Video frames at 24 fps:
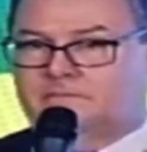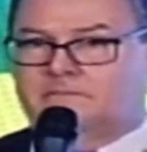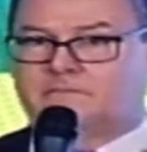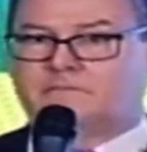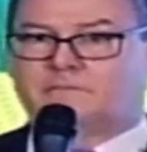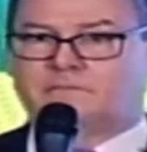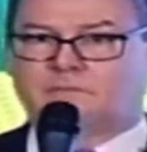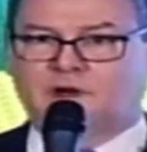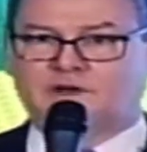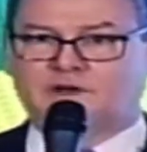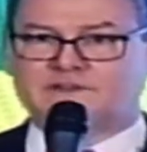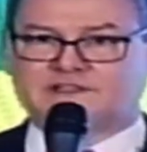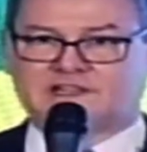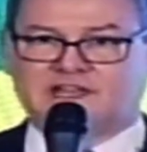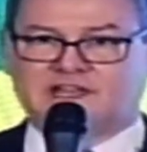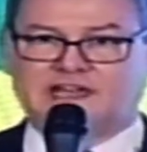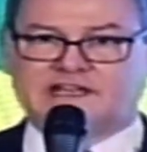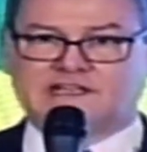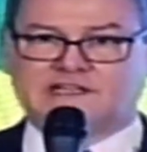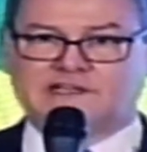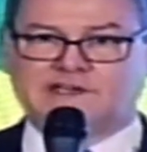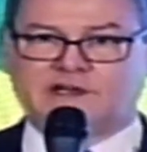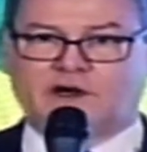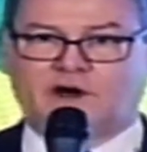Most
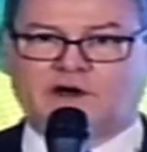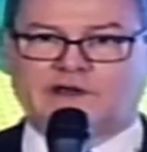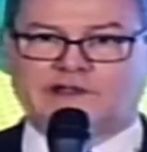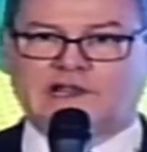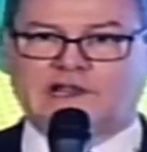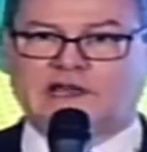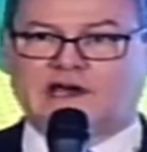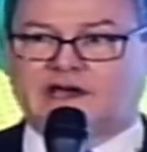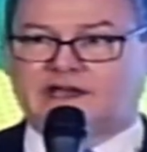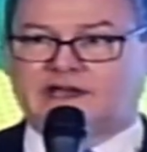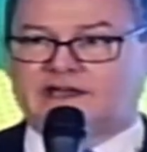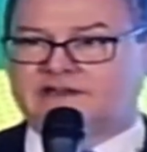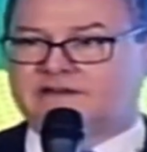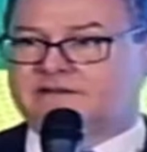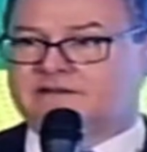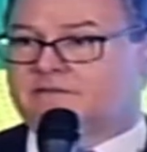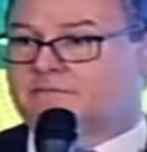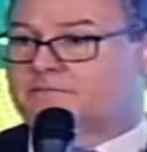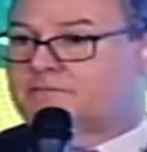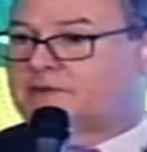likely online,